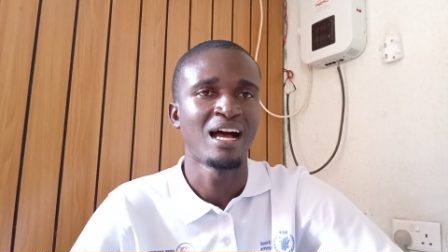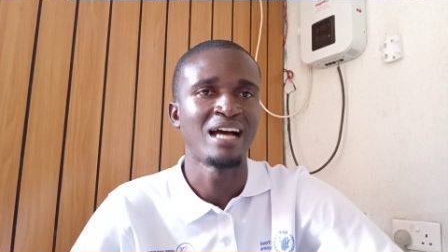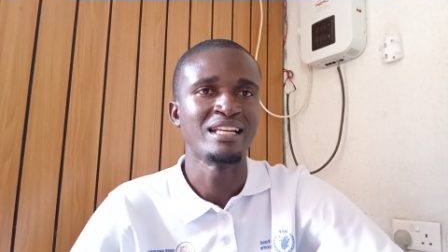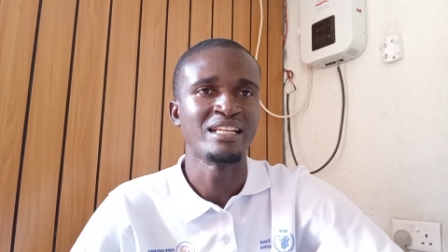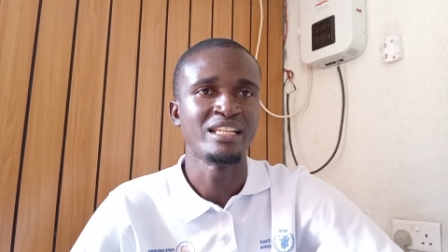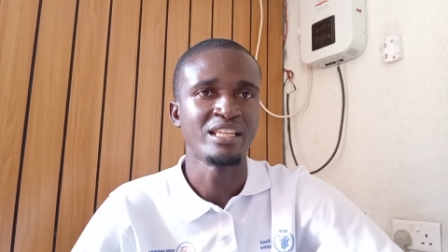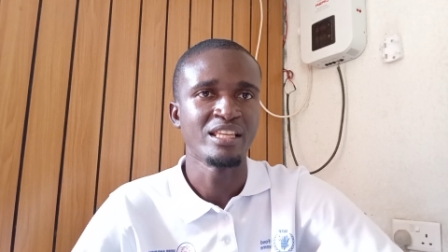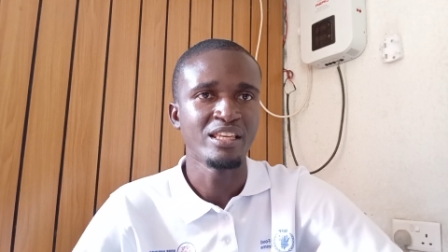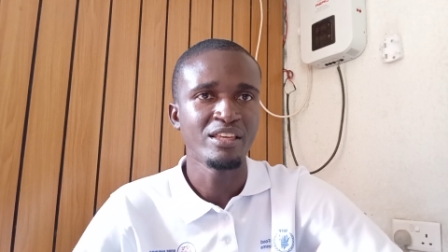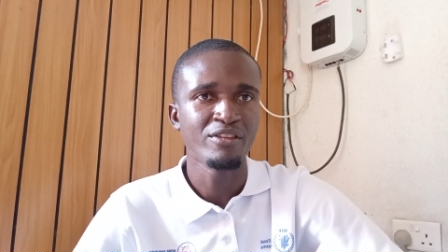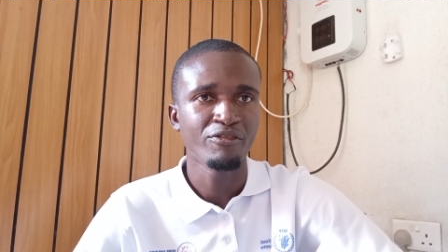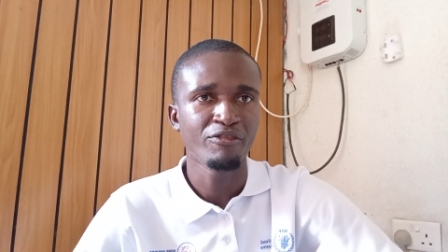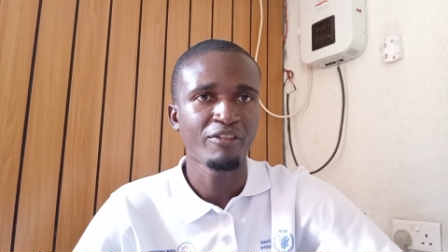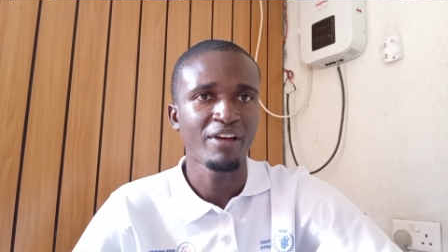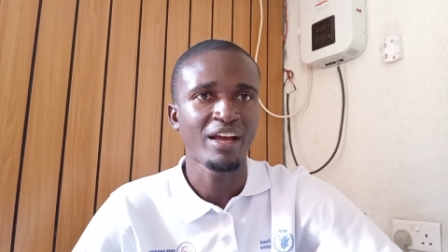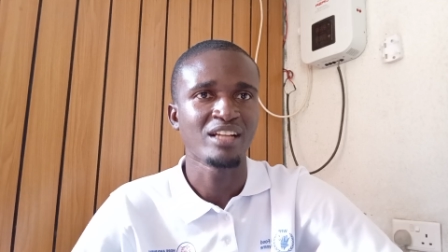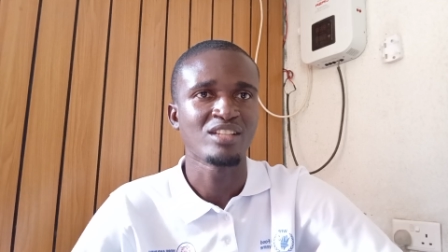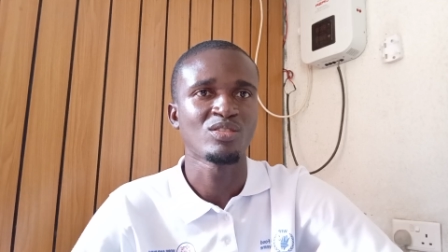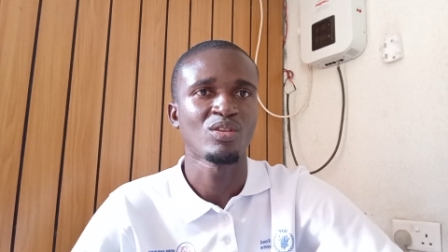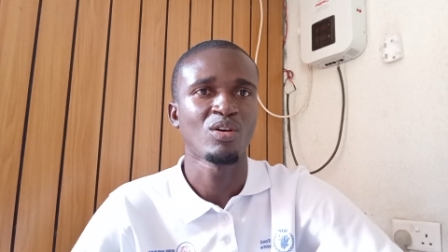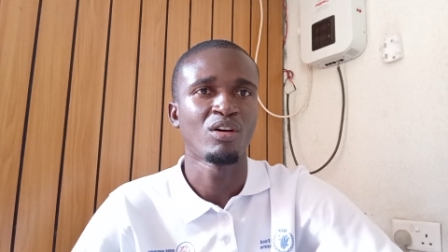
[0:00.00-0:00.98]
And the
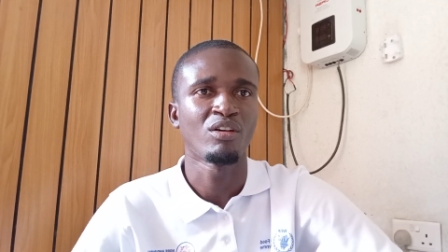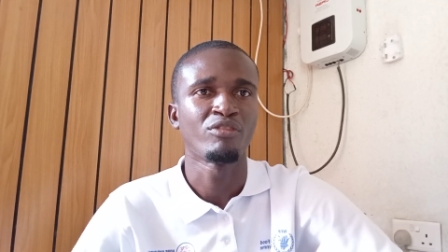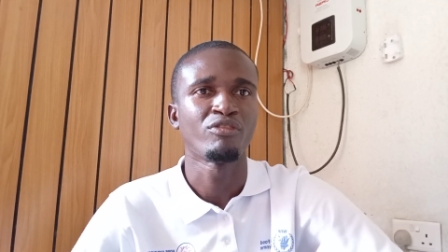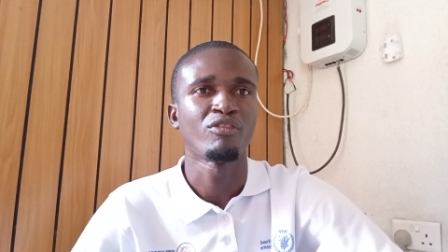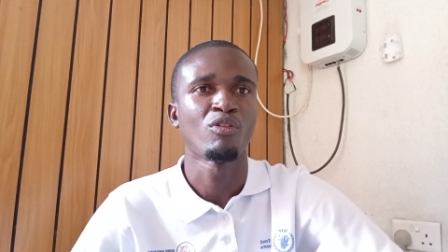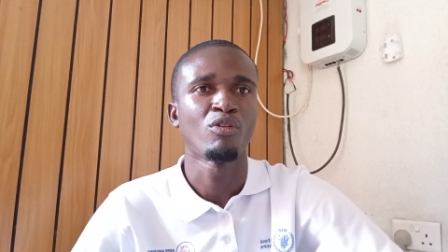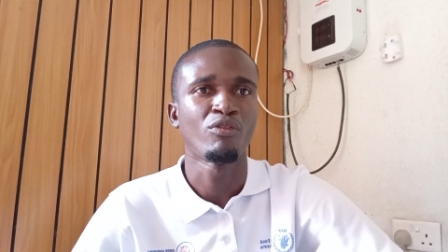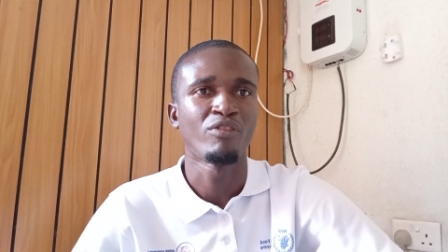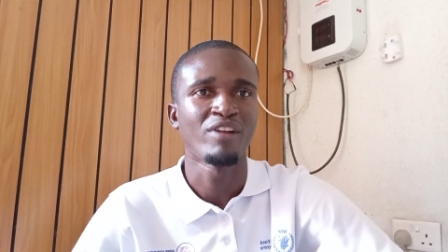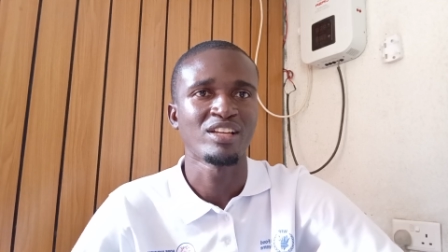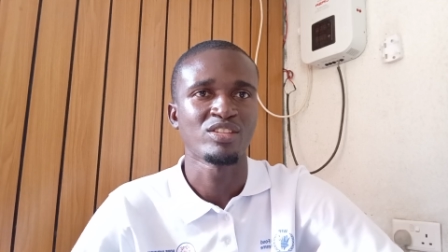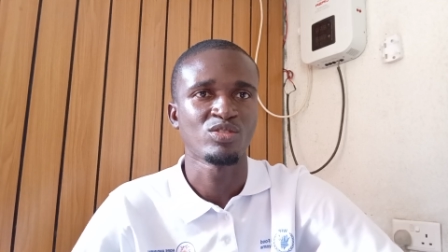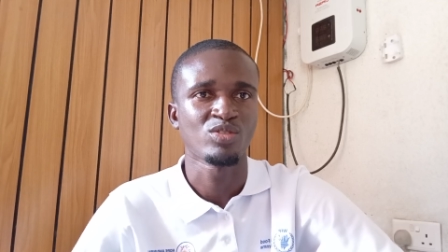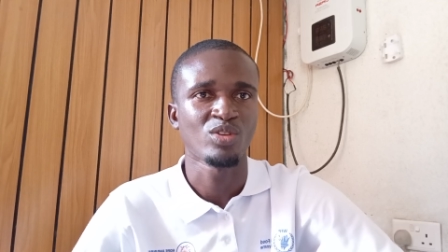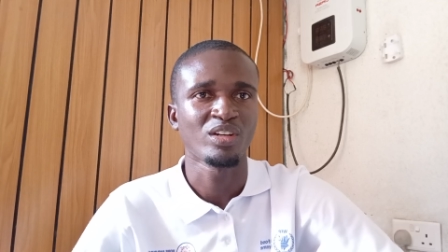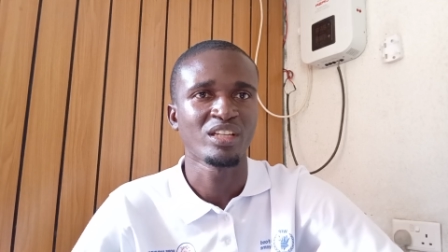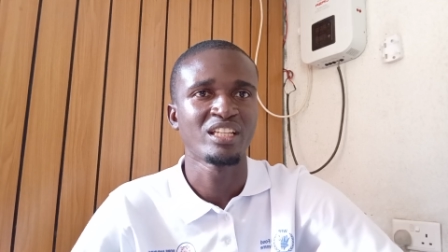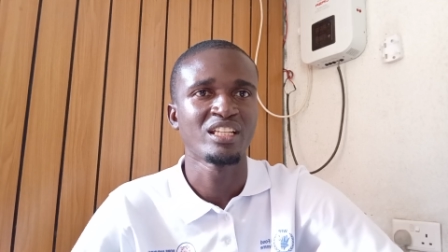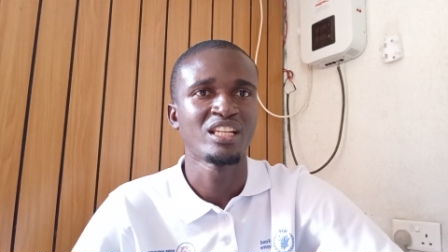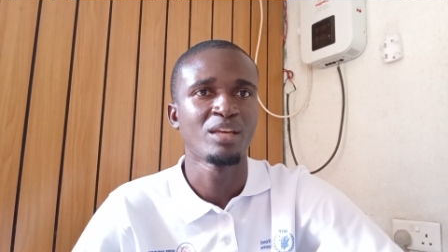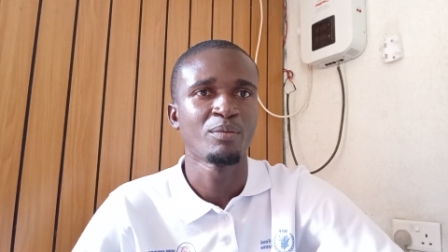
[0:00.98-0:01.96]
effect of
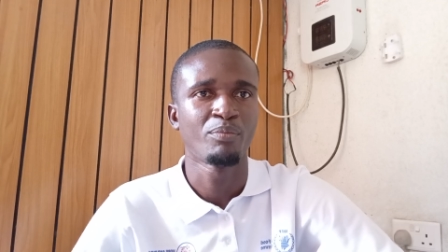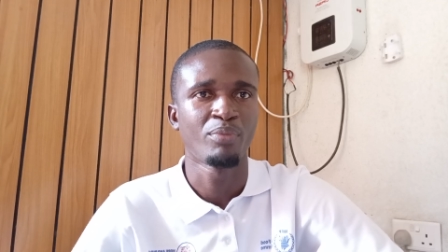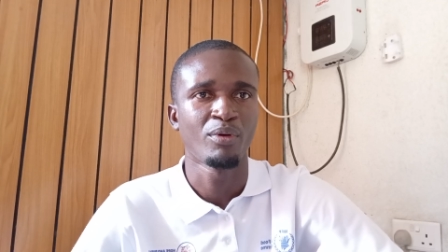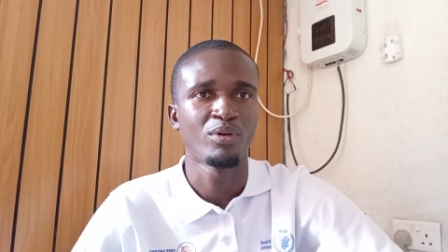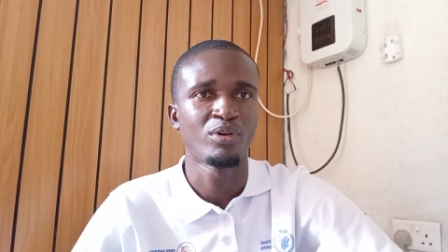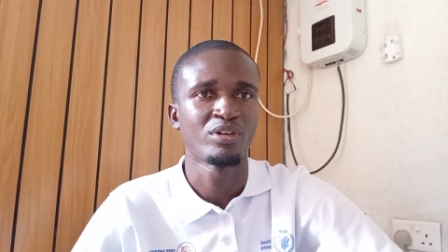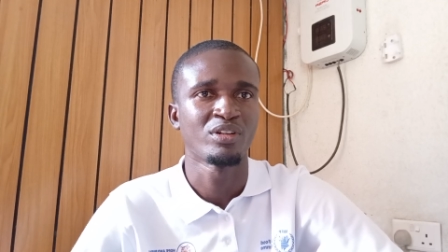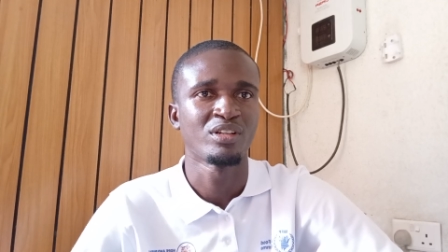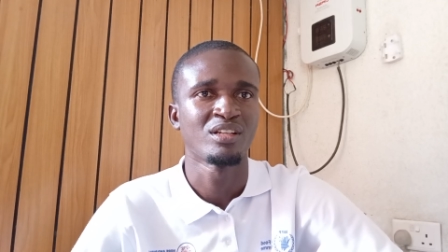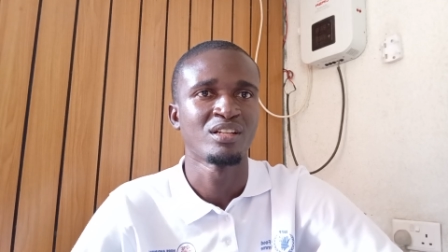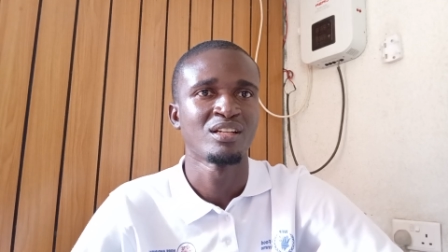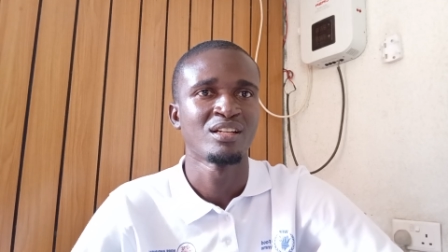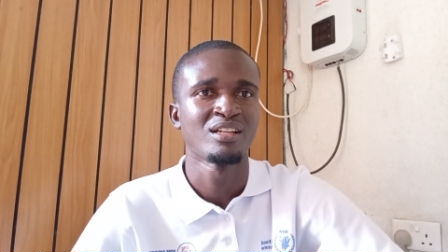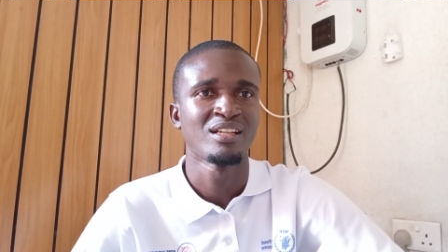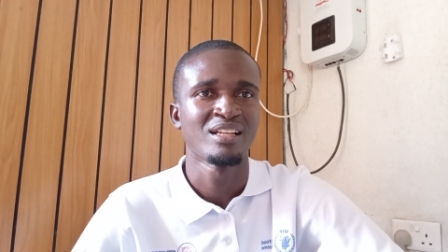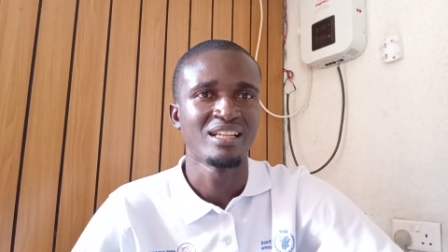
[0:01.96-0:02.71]
overstocking a pond